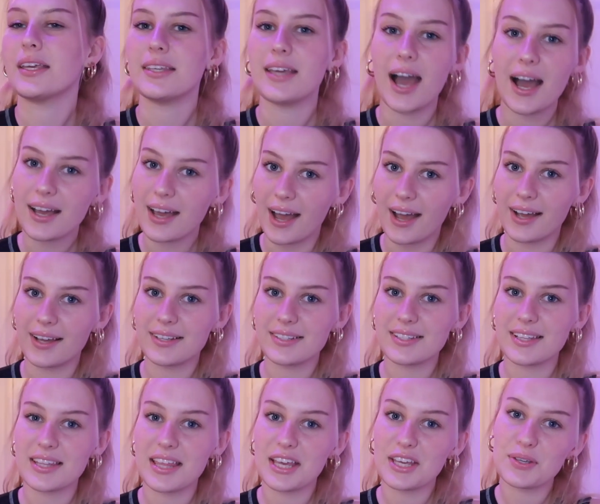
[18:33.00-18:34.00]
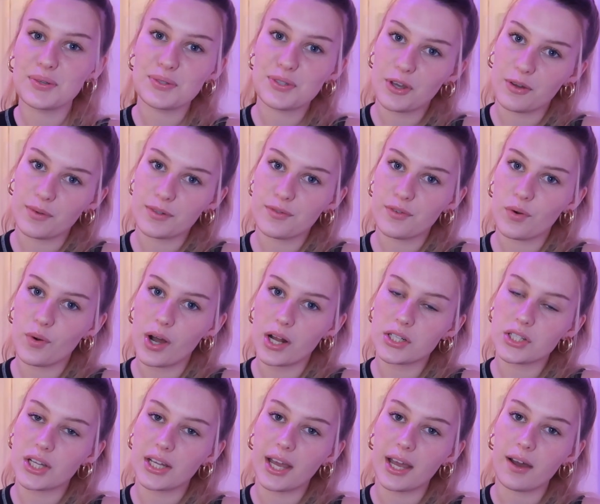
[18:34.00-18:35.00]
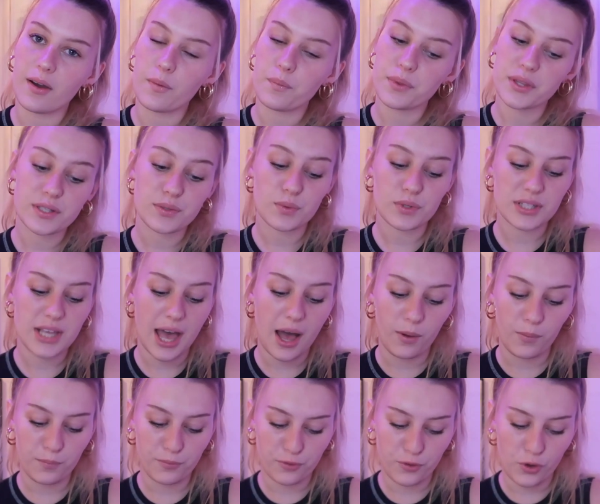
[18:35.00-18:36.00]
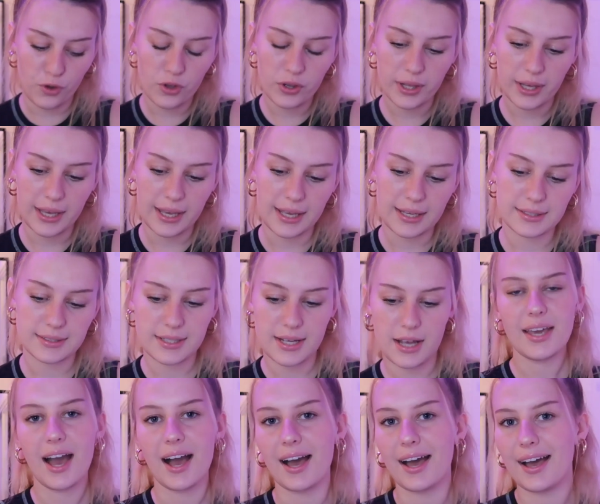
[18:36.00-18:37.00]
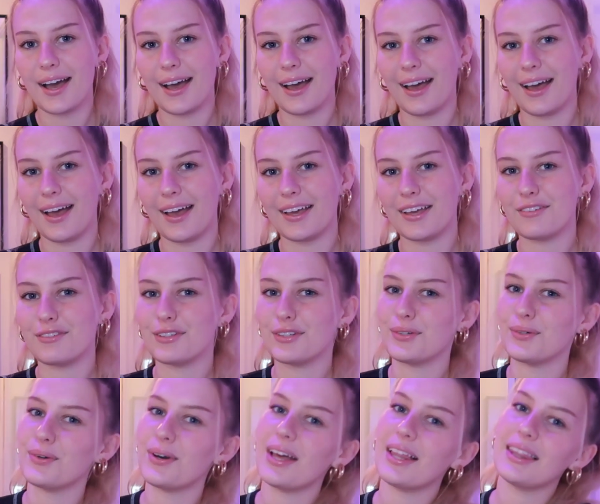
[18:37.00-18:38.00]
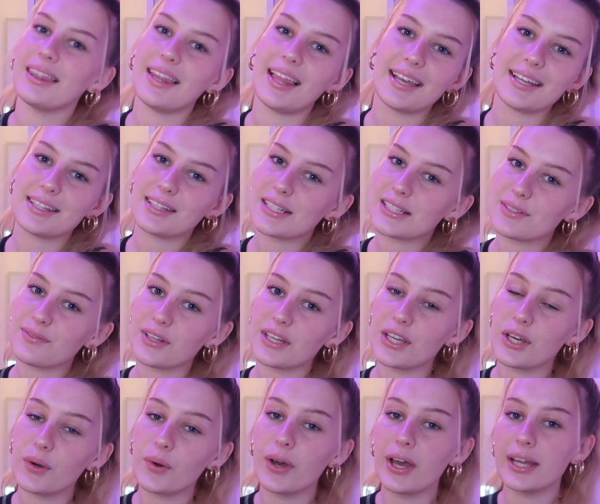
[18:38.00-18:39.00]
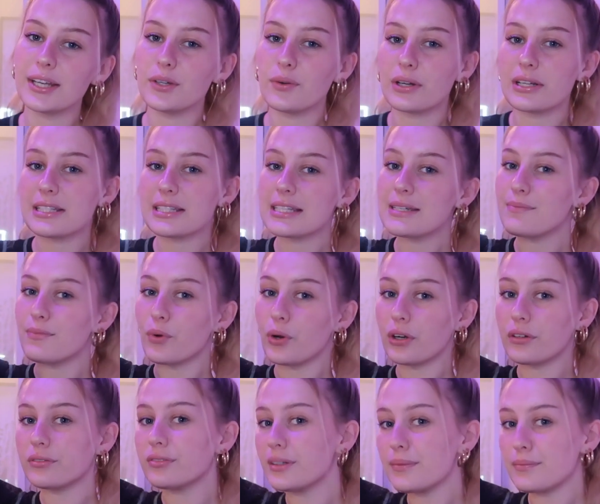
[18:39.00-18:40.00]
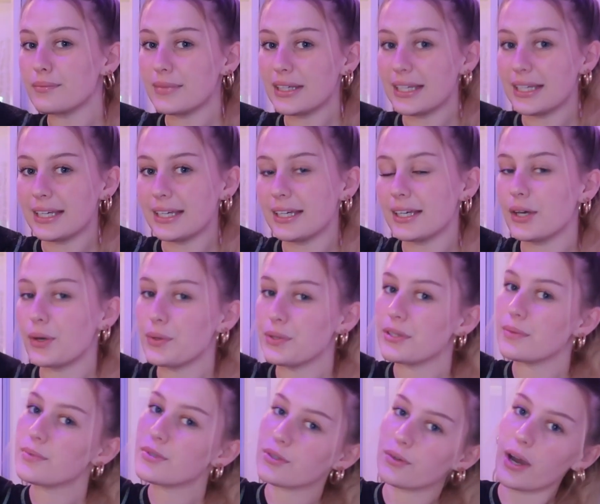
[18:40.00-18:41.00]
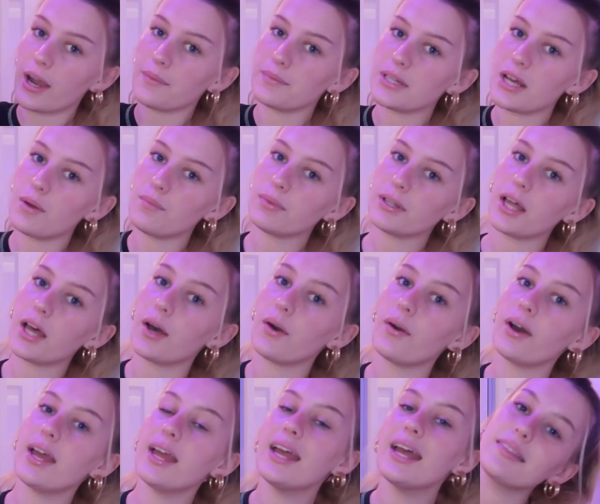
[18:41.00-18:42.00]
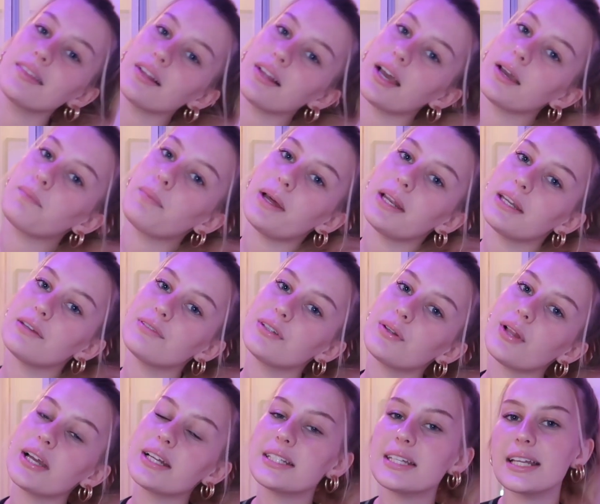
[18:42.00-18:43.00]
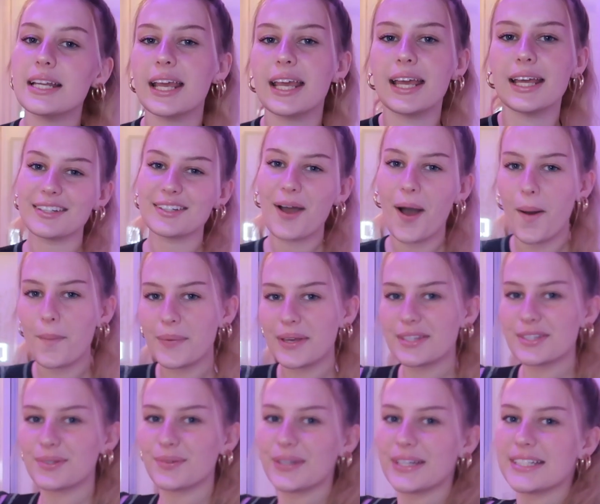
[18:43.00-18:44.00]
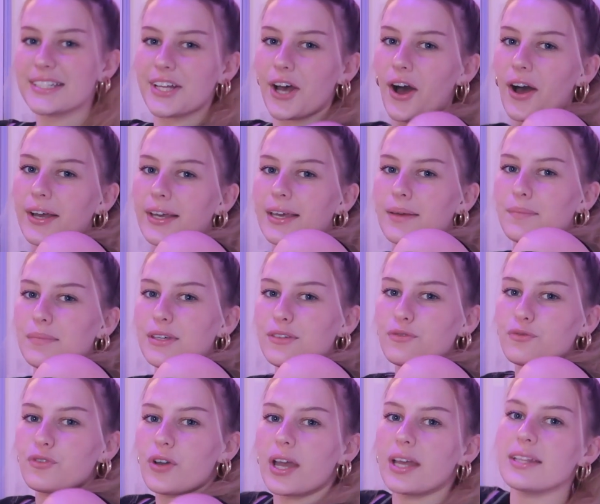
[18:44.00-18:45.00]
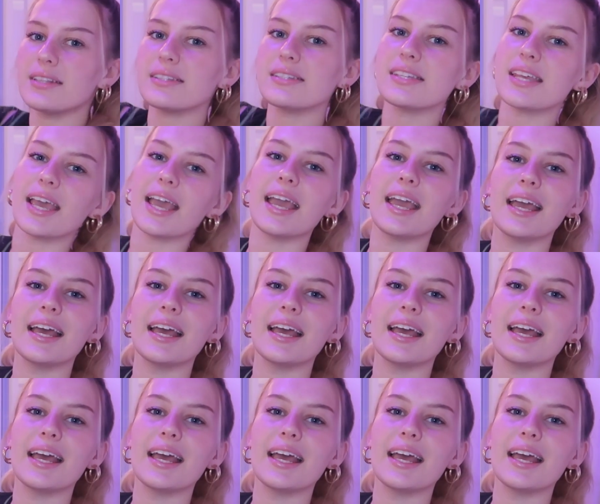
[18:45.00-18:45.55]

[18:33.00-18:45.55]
Yeah guys, thank you so much for watching. I hope this was helpful, and yeah, if you liked this video and you want to see more from me, go subscribe down below, hit the like button if you liked it, and comment so we can talk and be friends.